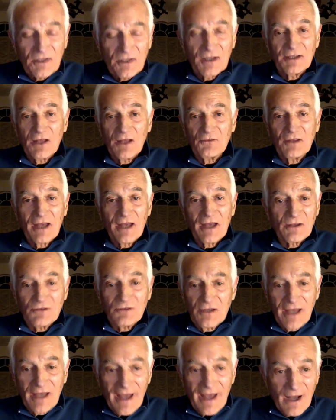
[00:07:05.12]
Now the
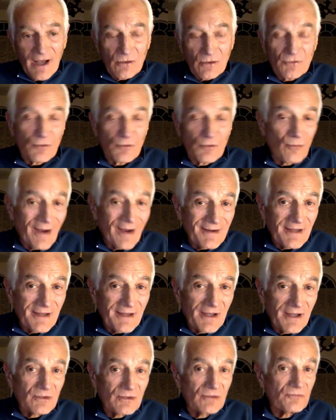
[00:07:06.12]
ang- the angle, the
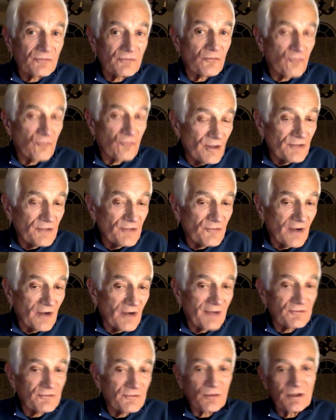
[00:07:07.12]
right angle,
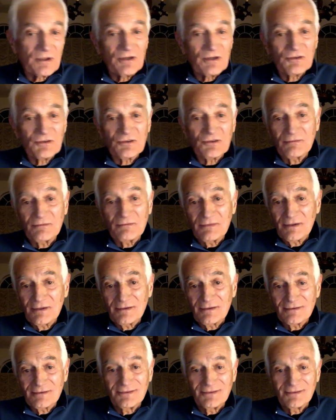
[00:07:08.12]
45
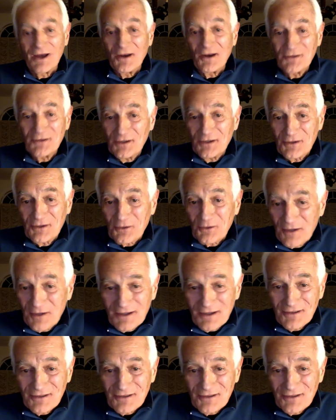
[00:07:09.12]
degrees, 90